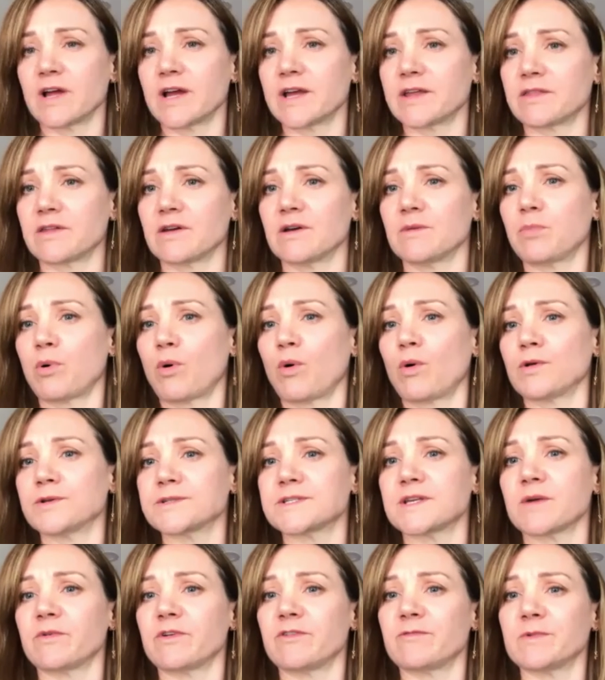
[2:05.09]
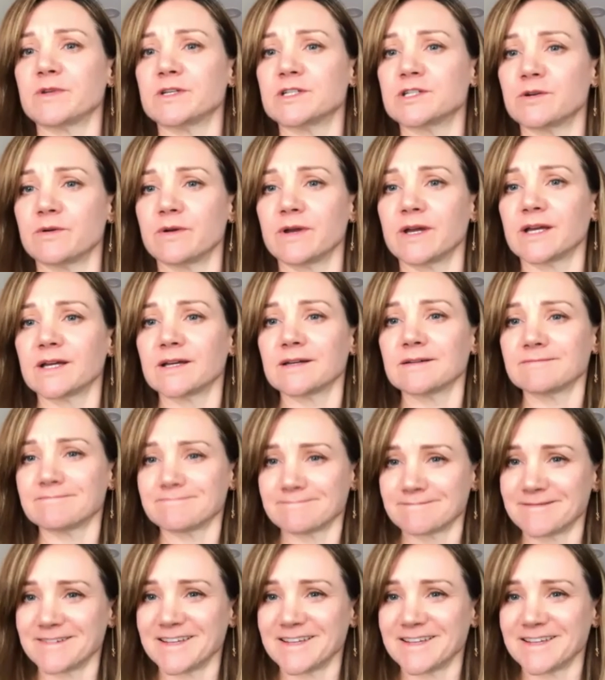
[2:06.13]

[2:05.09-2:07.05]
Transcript: like the polls that we've been doing